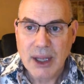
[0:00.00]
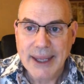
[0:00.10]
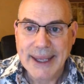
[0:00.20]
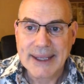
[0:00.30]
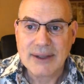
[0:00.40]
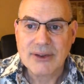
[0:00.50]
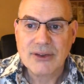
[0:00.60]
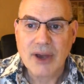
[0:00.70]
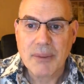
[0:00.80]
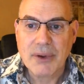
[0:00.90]
in
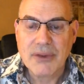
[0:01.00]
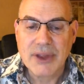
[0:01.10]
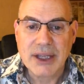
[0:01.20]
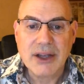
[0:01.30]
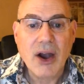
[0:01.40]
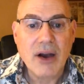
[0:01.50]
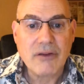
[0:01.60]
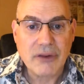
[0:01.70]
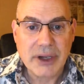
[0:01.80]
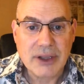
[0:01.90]
some of the
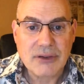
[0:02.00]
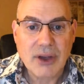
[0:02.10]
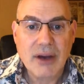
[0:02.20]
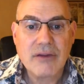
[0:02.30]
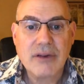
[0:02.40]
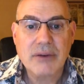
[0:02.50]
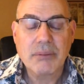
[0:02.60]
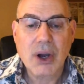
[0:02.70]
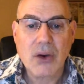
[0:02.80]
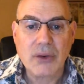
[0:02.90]
coverings of
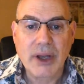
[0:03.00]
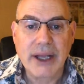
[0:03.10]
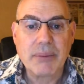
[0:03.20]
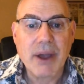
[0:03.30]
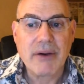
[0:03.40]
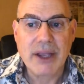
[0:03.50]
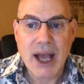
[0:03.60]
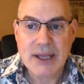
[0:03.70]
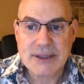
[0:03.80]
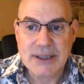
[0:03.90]
bone, like
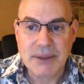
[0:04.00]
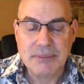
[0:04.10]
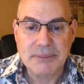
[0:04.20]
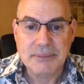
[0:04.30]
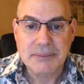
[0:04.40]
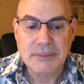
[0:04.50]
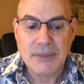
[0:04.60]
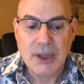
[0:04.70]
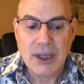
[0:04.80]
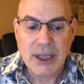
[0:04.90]
periosteum,
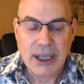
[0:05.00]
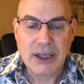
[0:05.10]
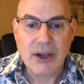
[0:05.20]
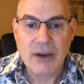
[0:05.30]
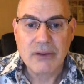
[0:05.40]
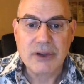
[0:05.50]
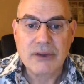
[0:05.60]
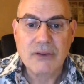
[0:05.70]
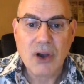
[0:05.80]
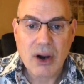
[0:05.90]
in coverings
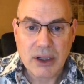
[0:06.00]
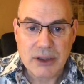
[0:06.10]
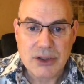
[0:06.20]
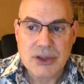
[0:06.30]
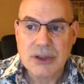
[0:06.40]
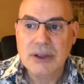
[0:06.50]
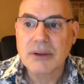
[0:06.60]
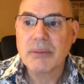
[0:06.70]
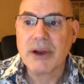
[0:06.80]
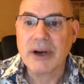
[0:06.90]
of cartilage,
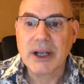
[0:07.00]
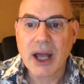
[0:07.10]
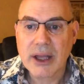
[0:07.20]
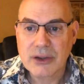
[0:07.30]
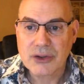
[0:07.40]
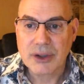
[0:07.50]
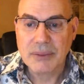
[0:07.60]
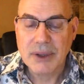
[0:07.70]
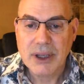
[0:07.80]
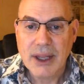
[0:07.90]
perichondrium.
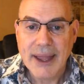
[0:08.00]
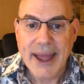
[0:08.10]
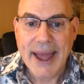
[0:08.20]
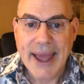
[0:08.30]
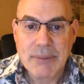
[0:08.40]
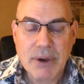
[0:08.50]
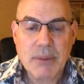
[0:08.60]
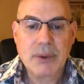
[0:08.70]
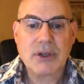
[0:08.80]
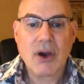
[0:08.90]
And remember
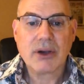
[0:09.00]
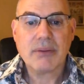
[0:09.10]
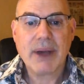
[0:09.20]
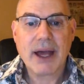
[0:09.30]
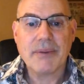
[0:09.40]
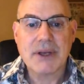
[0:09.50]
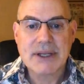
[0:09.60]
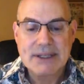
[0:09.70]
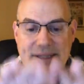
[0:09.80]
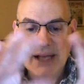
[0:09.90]
we talked about
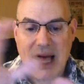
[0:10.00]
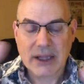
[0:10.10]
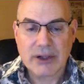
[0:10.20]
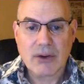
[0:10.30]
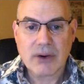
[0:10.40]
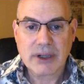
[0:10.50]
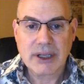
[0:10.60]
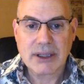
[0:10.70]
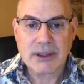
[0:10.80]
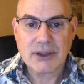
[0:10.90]
solid
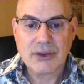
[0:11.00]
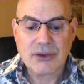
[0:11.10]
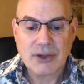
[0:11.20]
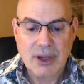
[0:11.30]
organs,